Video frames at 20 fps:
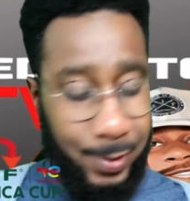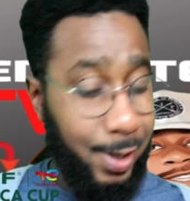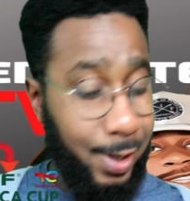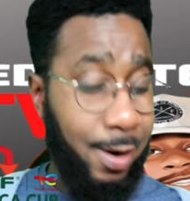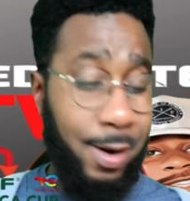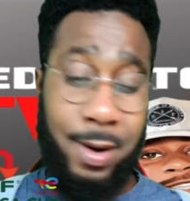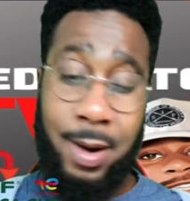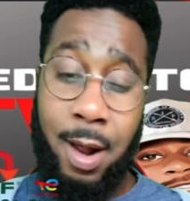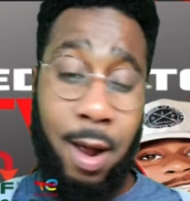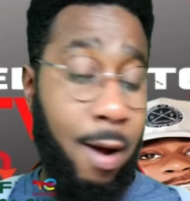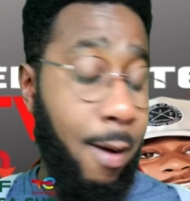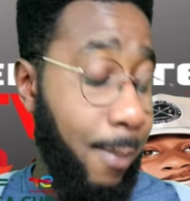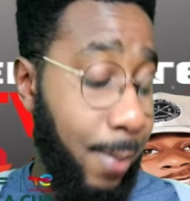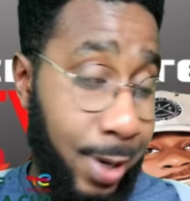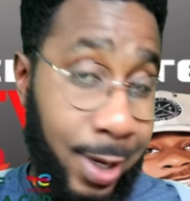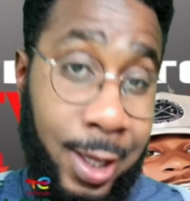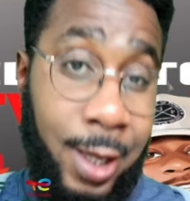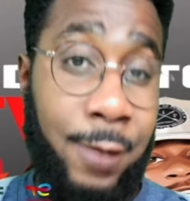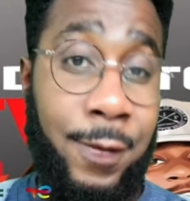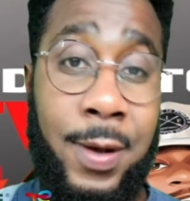I can't
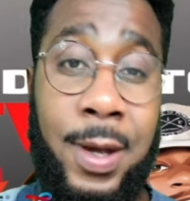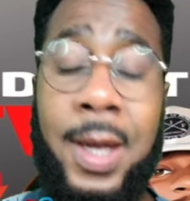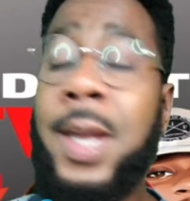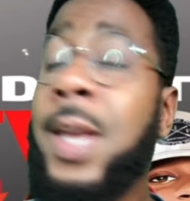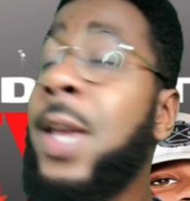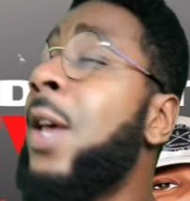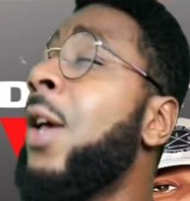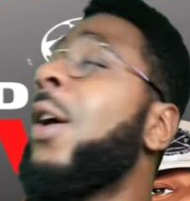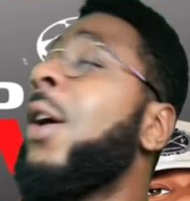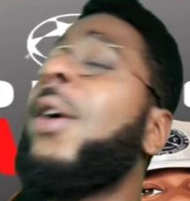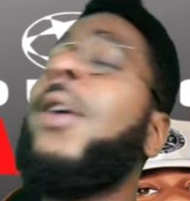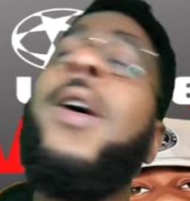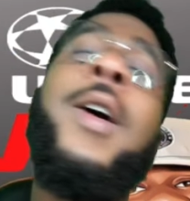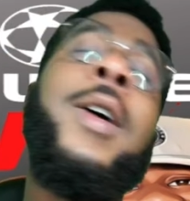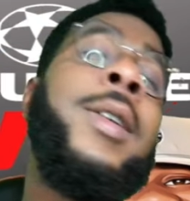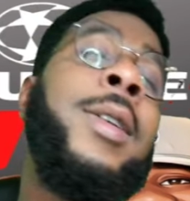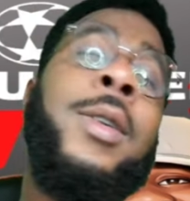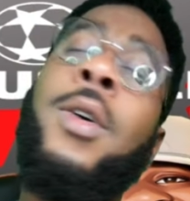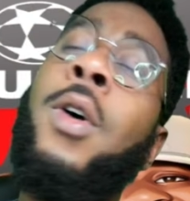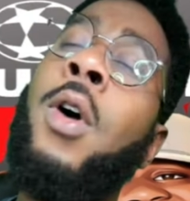believe it.
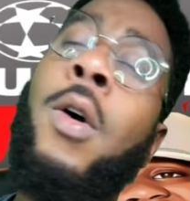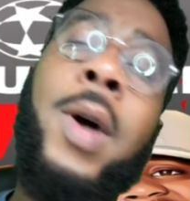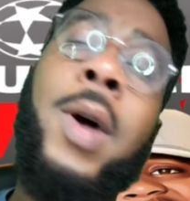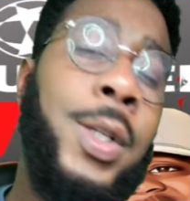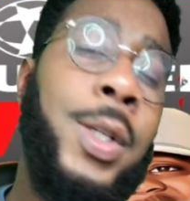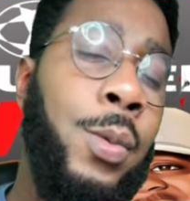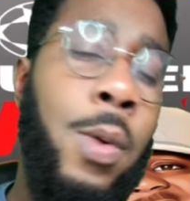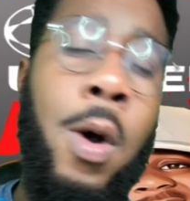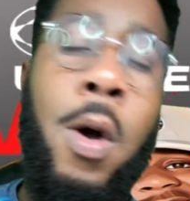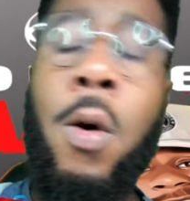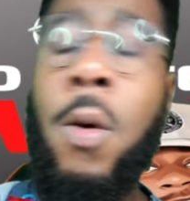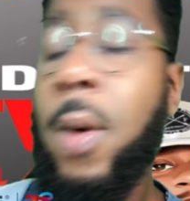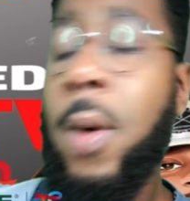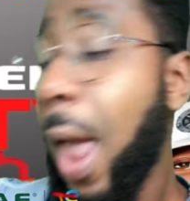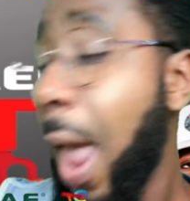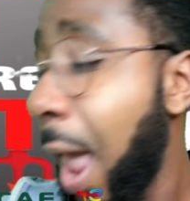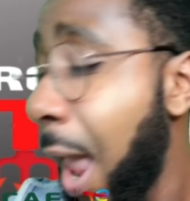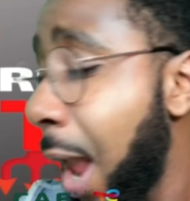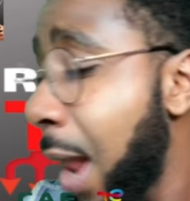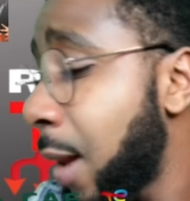Got the goal as well,
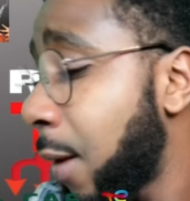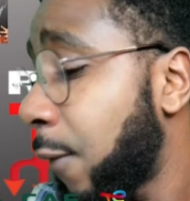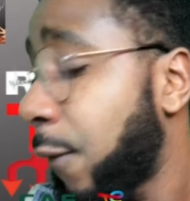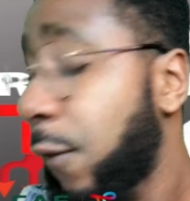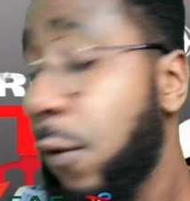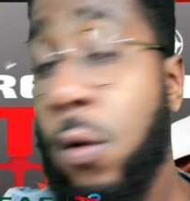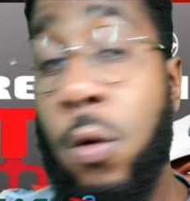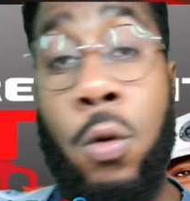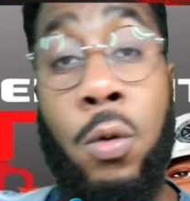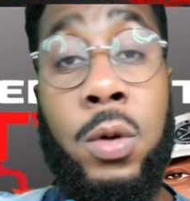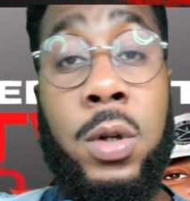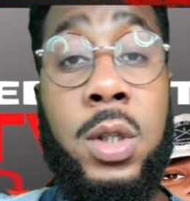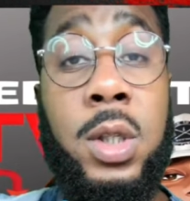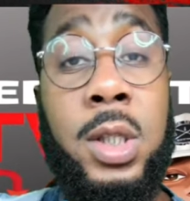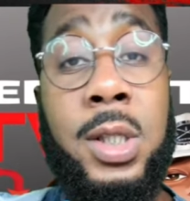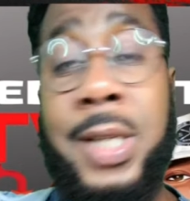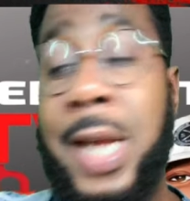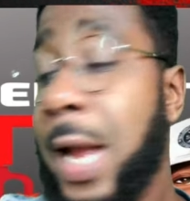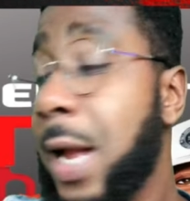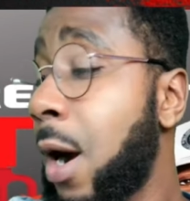and of course
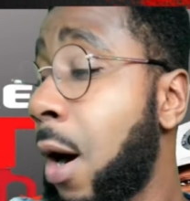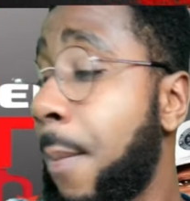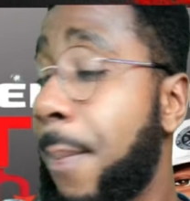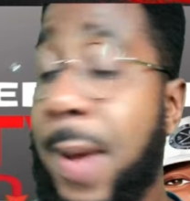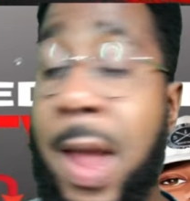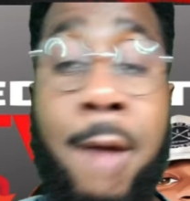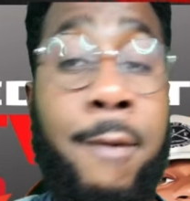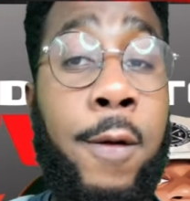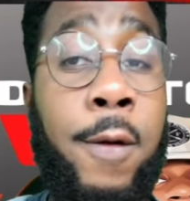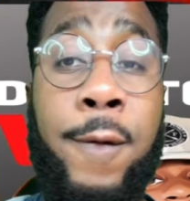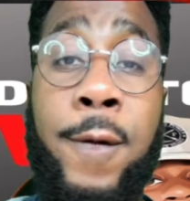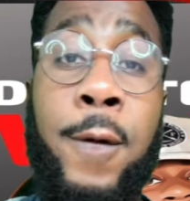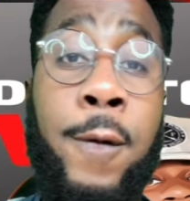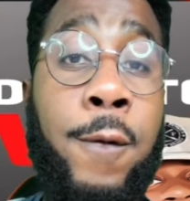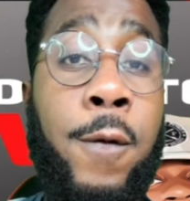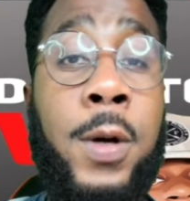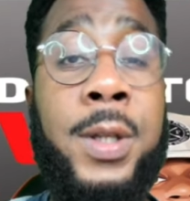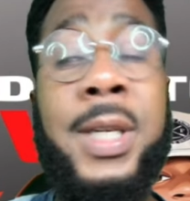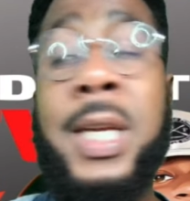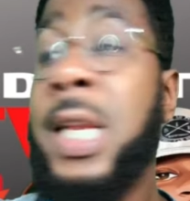set up everything
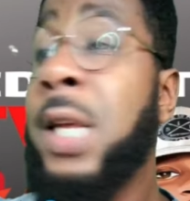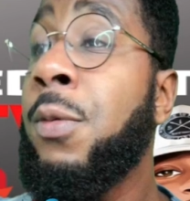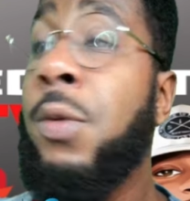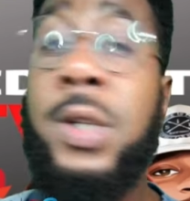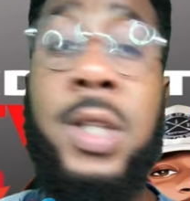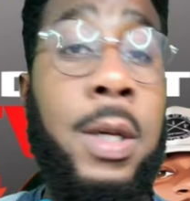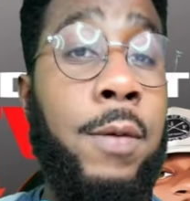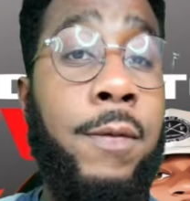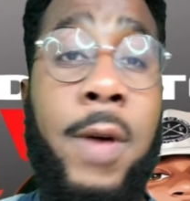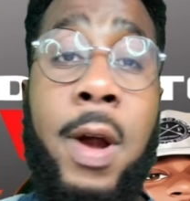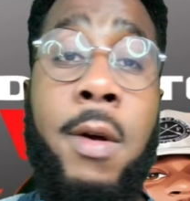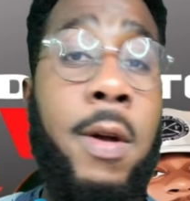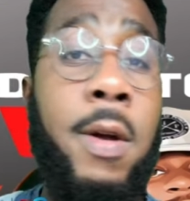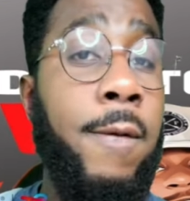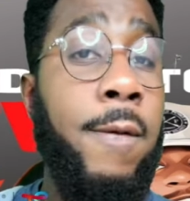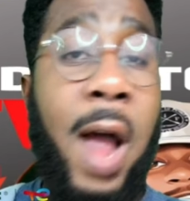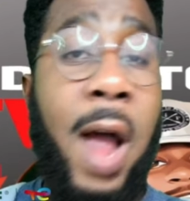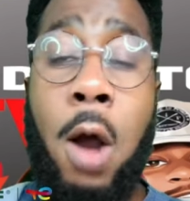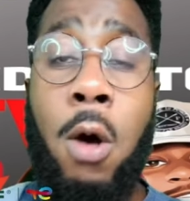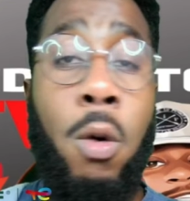for us. And he was very
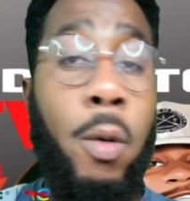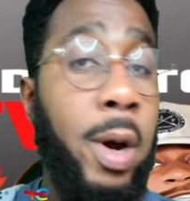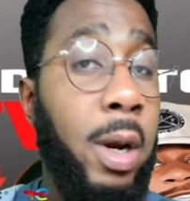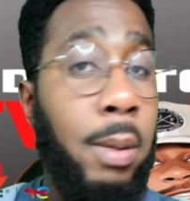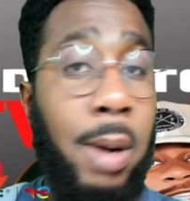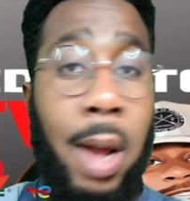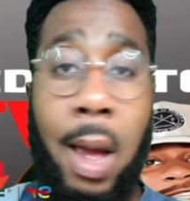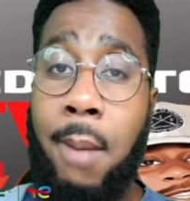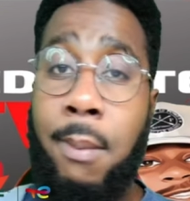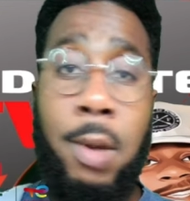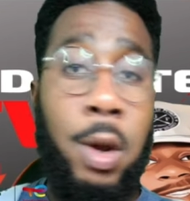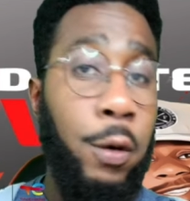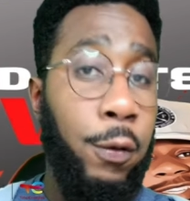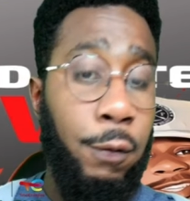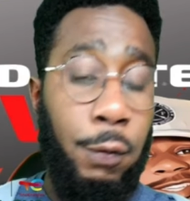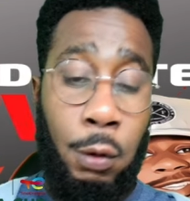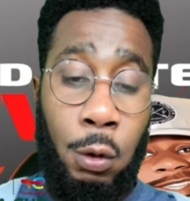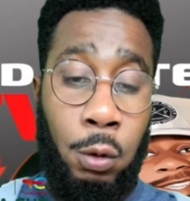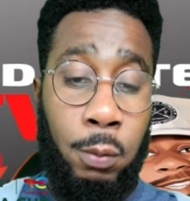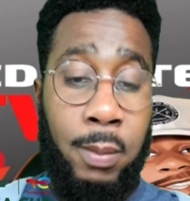vital in that
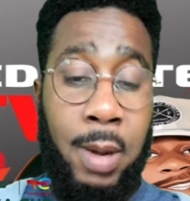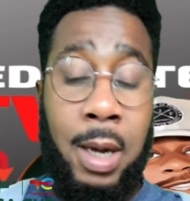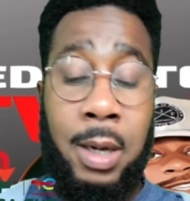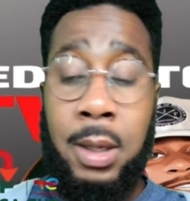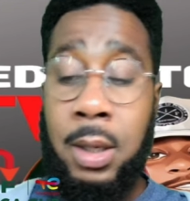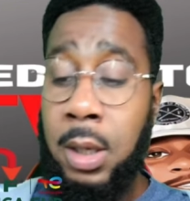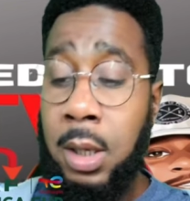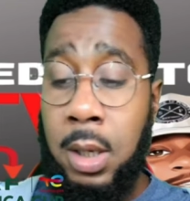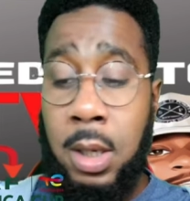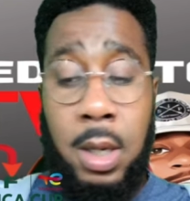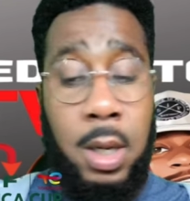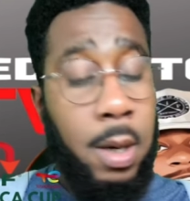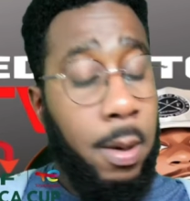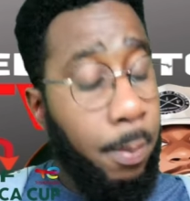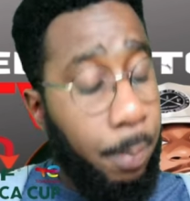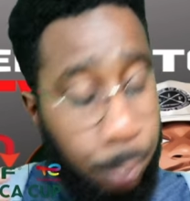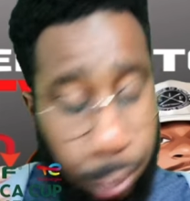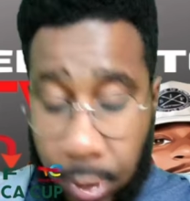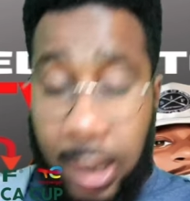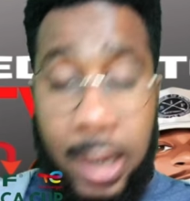midfield, man.
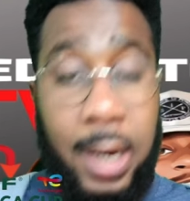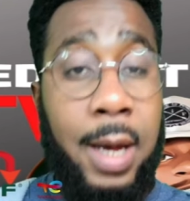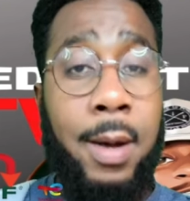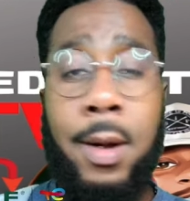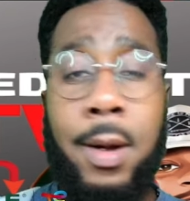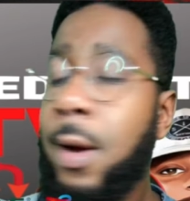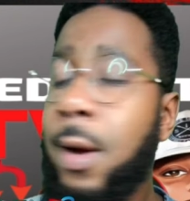Brilliant.